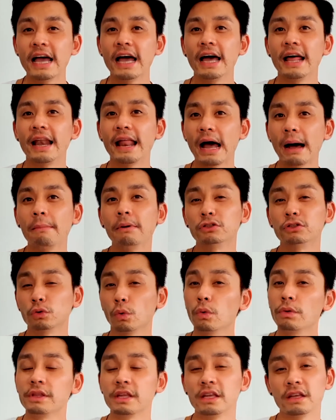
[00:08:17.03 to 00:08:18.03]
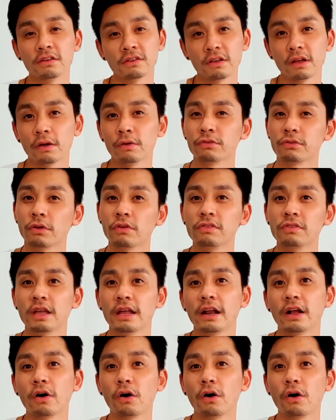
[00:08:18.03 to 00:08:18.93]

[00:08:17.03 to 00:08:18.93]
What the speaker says: and how much all the associated